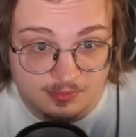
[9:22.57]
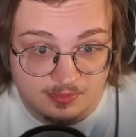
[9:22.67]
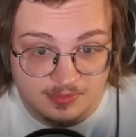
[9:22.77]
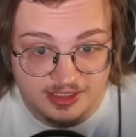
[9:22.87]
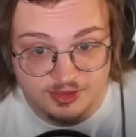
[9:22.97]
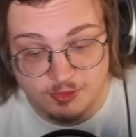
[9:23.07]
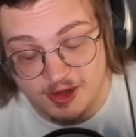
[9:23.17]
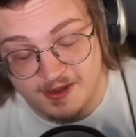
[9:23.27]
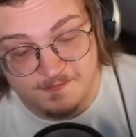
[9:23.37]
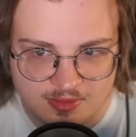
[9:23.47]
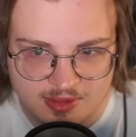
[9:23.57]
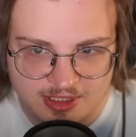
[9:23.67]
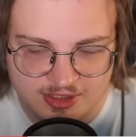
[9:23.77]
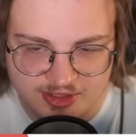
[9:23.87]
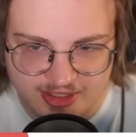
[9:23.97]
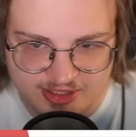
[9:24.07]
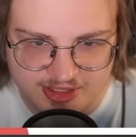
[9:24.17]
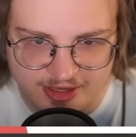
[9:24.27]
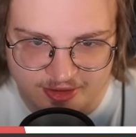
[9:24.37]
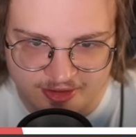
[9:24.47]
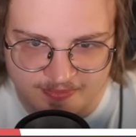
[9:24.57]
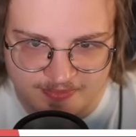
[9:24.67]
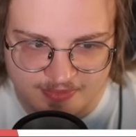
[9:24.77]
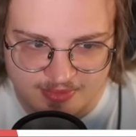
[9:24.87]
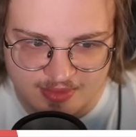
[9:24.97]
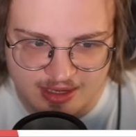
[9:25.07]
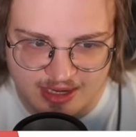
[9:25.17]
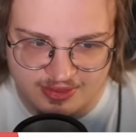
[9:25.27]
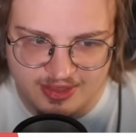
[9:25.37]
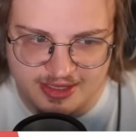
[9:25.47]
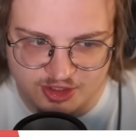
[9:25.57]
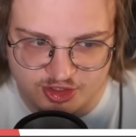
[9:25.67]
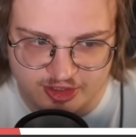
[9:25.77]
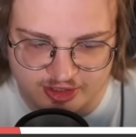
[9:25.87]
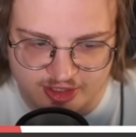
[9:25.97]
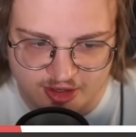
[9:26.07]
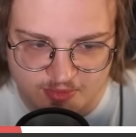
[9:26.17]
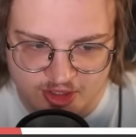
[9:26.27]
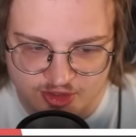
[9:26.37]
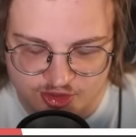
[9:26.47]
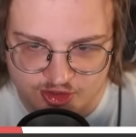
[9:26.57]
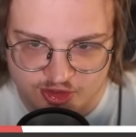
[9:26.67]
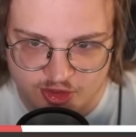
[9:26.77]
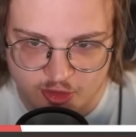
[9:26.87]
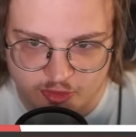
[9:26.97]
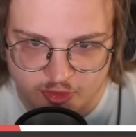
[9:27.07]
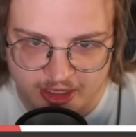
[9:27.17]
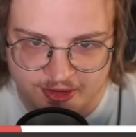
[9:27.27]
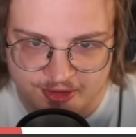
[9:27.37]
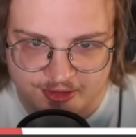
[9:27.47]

That's one. Does this kill? I think it should. Slugma is so frail.